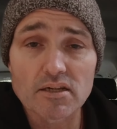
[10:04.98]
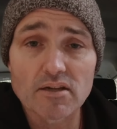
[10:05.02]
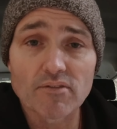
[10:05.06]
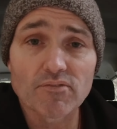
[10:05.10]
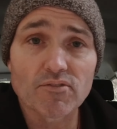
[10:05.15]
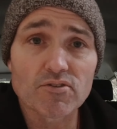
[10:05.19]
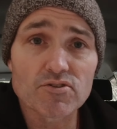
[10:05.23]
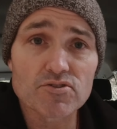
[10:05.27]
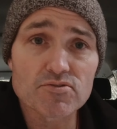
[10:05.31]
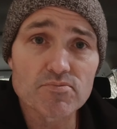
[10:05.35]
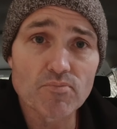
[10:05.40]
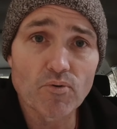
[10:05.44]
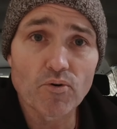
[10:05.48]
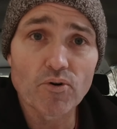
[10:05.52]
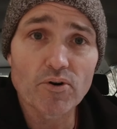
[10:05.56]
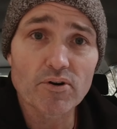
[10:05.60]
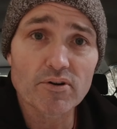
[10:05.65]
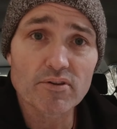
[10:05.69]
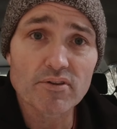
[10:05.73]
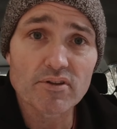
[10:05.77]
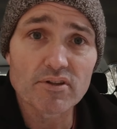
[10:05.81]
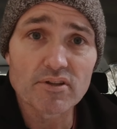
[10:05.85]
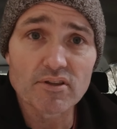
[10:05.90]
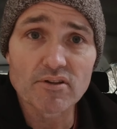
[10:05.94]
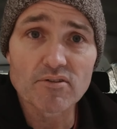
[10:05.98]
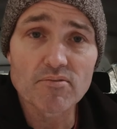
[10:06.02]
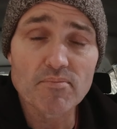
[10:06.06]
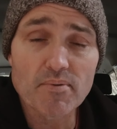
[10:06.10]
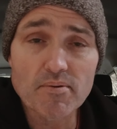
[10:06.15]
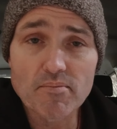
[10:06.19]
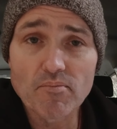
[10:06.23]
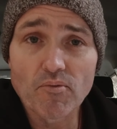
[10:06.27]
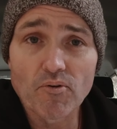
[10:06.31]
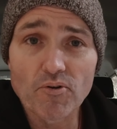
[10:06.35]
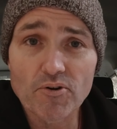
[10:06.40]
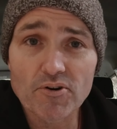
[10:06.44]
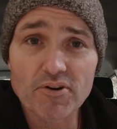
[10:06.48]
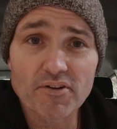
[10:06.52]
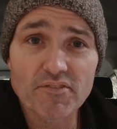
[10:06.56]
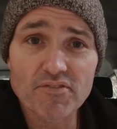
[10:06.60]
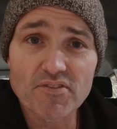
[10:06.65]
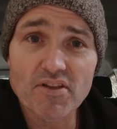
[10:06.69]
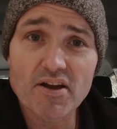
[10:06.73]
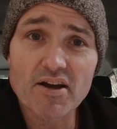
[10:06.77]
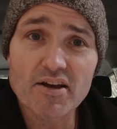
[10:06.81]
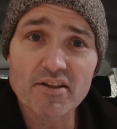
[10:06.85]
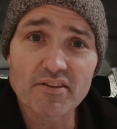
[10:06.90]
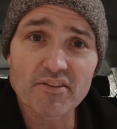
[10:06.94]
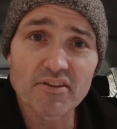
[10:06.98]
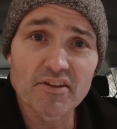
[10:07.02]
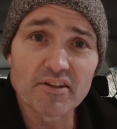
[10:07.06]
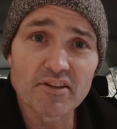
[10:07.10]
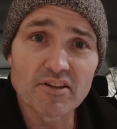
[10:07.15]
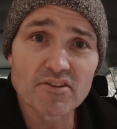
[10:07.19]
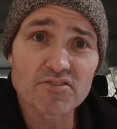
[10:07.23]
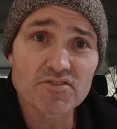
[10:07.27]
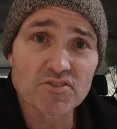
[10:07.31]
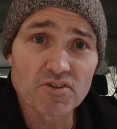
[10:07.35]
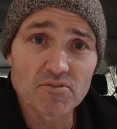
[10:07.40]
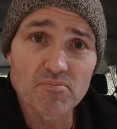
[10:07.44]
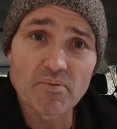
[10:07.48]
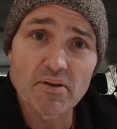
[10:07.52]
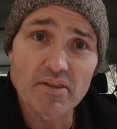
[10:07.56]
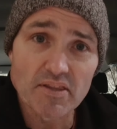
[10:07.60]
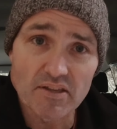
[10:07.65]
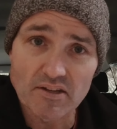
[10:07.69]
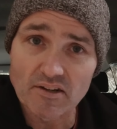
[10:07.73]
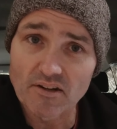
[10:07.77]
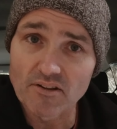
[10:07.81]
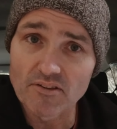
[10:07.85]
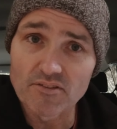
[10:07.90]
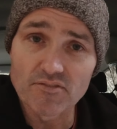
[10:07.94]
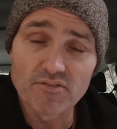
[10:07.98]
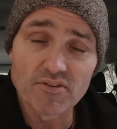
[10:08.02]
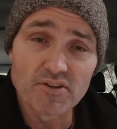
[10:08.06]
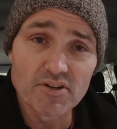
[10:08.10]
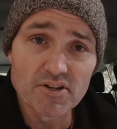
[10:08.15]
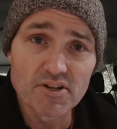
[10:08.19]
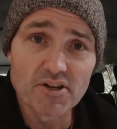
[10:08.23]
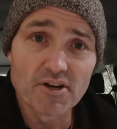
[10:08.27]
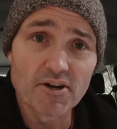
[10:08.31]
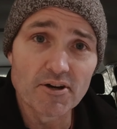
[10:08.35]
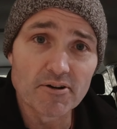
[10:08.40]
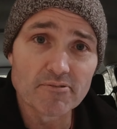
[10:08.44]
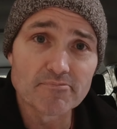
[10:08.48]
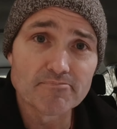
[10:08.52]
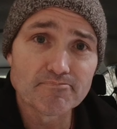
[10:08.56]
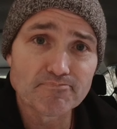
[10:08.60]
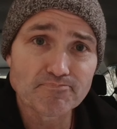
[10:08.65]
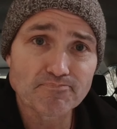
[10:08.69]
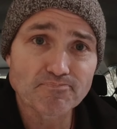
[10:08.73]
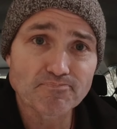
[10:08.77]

if there's more, then there'll be more. If not, then this could be the end of the video.